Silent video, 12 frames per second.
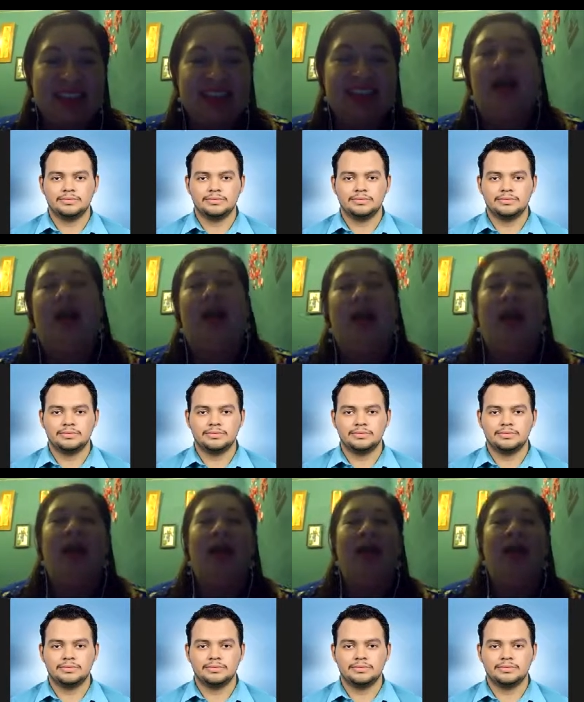Speaker 1: No.
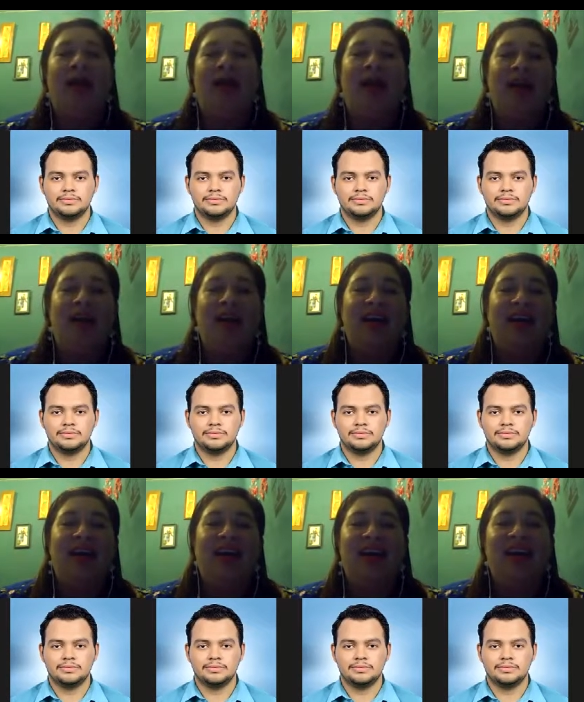Oh.
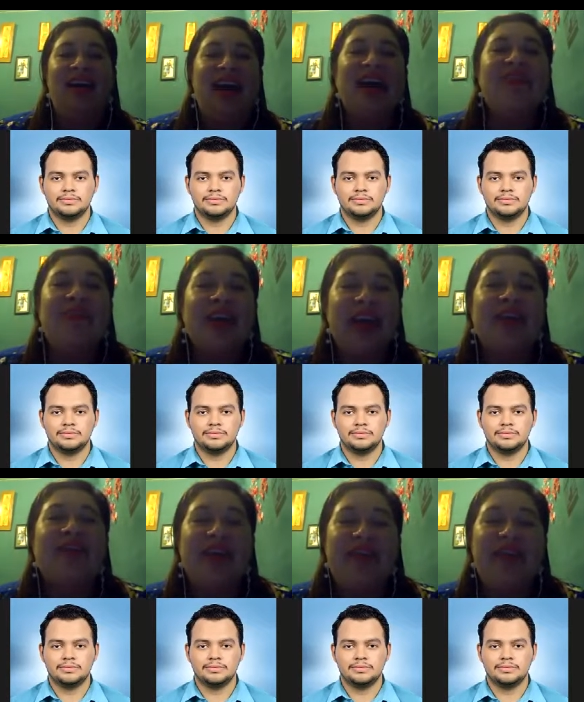I
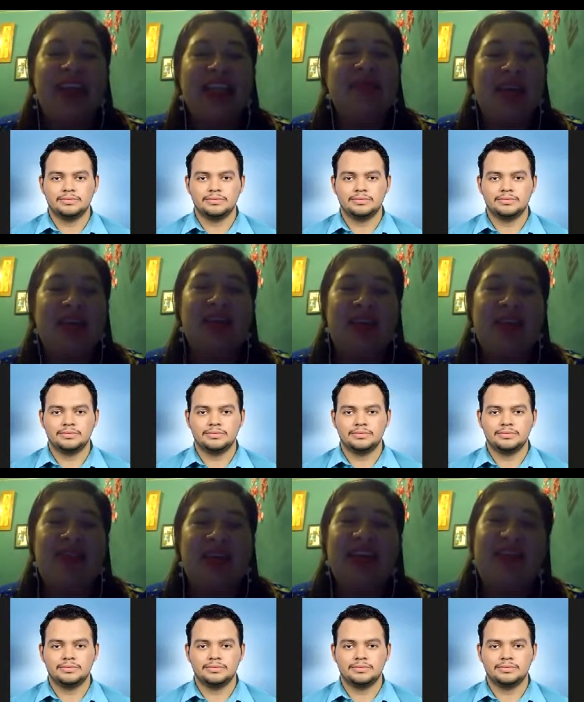forget Rafita because
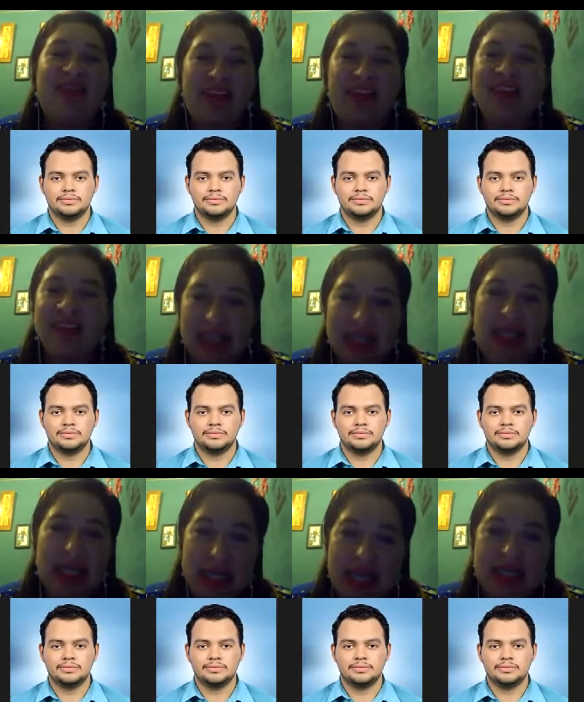Rafita fell
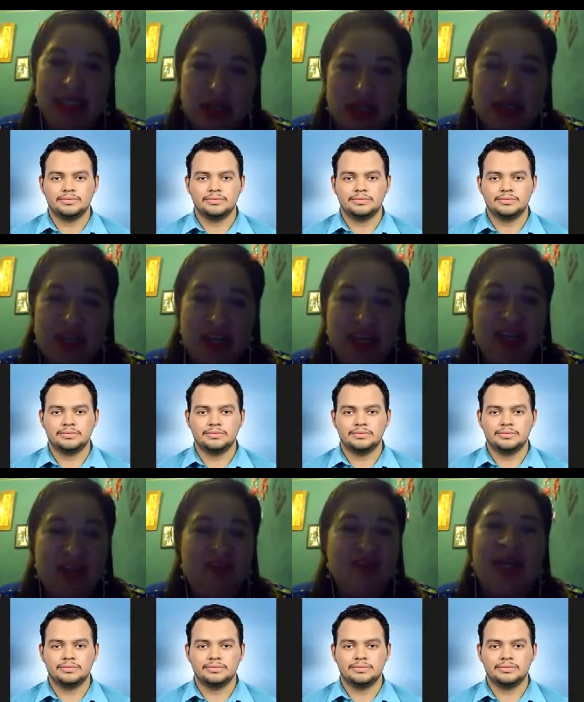sick yesterday,
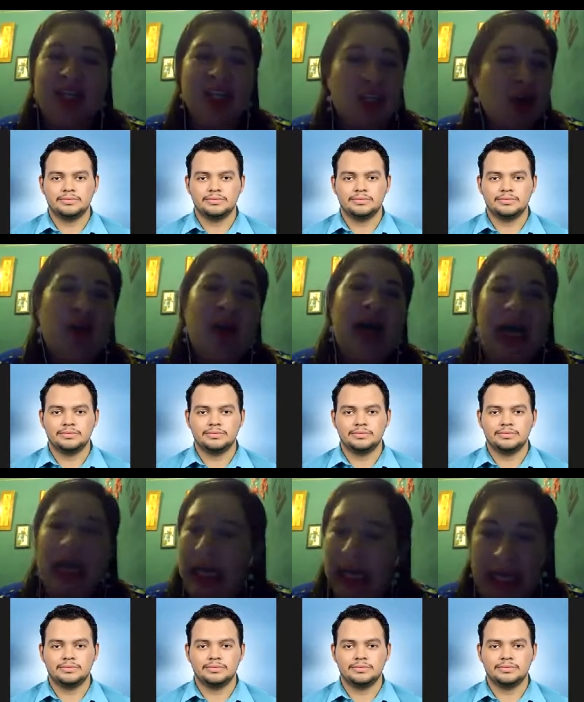but no
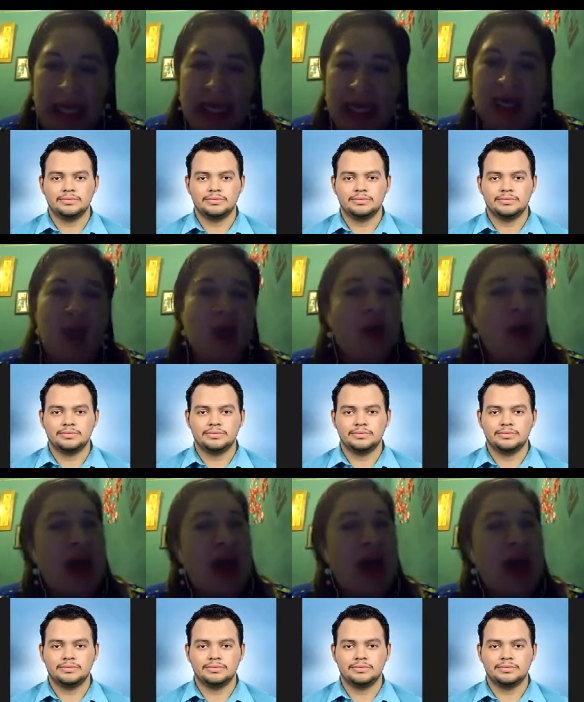Ali and no